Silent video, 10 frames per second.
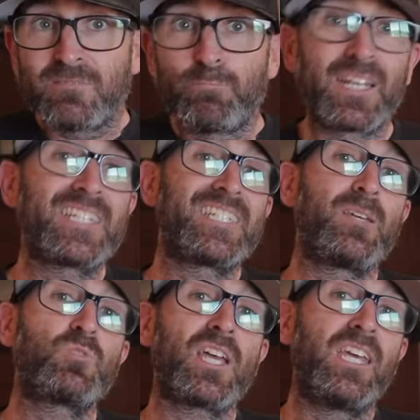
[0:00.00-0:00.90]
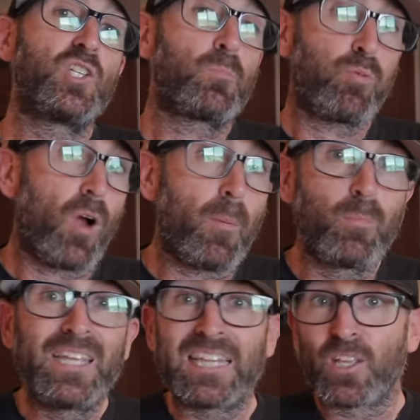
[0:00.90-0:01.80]
but it seems like he's
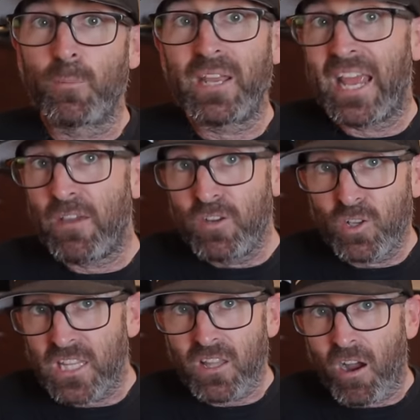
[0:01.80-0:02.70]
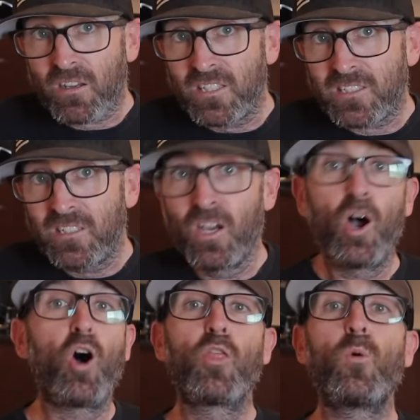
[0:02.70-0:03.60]
probably a little bit heavier than Lachlan,
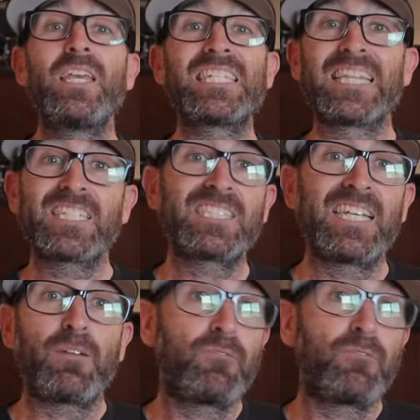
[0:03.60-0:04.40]
although he's listed at